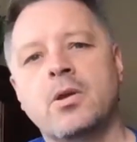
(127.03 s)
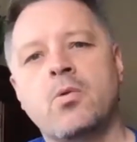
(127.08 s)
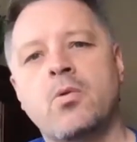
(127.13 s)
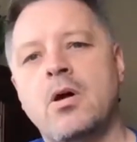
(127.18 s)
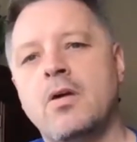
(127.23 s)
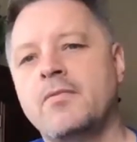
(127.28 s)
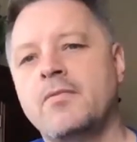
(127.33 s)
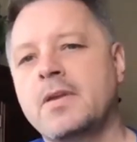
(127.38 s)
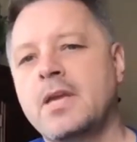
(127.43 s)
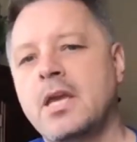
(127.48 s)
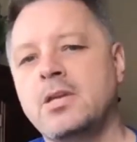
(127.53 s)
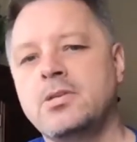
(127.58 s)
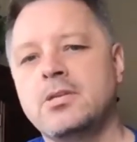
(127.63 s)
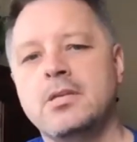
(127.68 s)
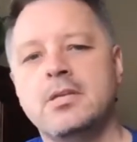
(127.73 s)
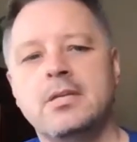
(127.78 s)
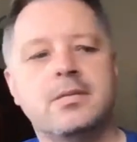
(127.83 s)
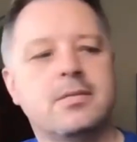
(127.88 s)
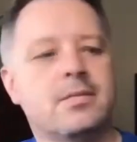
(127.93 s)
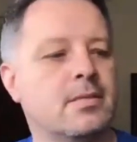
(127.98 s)
qualification
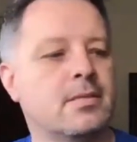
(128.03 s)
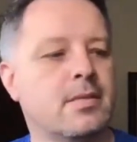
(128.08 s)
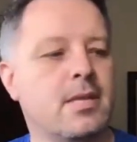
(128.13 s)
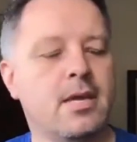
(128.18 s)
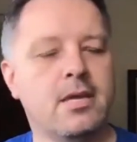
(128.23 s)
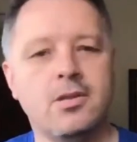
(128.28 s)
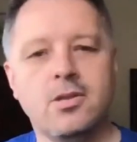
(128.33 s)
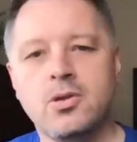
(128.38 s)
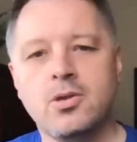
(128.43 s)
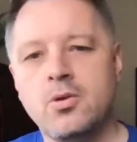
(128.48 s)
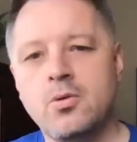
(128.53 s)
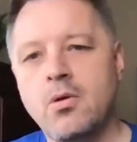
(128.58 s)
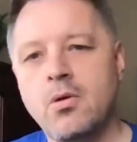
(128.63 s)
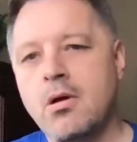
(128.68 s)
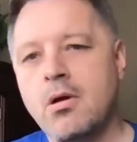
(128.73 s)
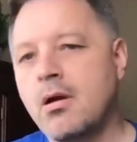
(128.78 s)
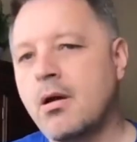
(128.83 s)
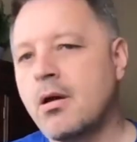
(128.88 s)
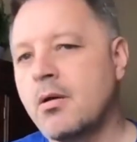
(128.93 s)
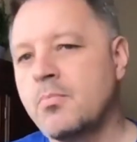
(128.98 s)
is is that you
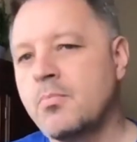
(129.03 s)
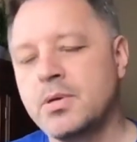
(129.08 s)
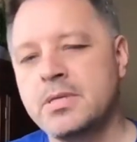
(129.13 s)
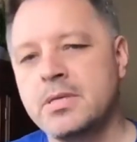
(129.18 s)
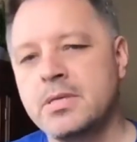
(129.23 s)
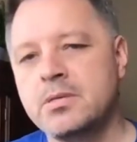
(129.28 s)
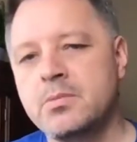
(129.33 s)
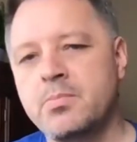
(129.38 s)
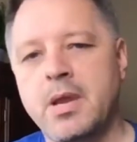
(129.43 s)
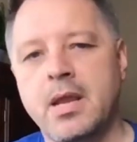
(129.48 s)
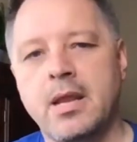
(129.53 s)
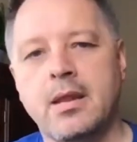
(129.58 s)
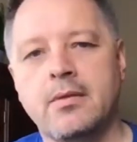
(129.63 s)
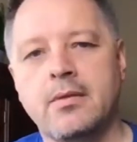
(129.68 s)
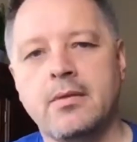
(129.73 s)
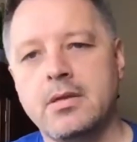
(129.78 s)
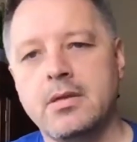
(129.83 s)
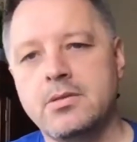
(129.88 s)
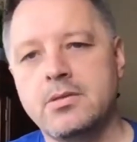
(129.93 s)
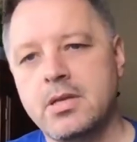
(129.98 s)
are participating
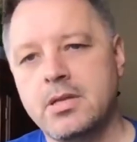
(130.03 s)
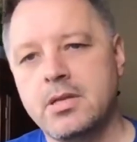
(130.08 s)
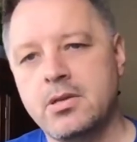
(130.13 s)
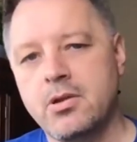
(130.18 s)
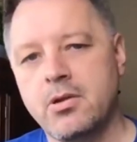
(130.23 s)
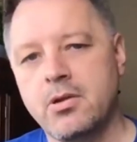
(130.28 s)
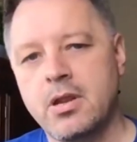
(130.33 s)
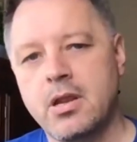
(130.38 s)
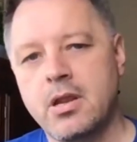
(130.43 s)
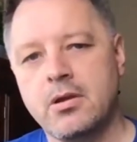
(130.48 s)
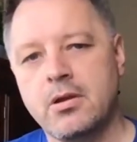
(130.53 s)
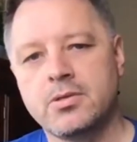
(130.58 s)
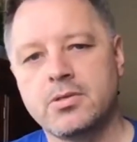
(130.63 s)
that that you're here.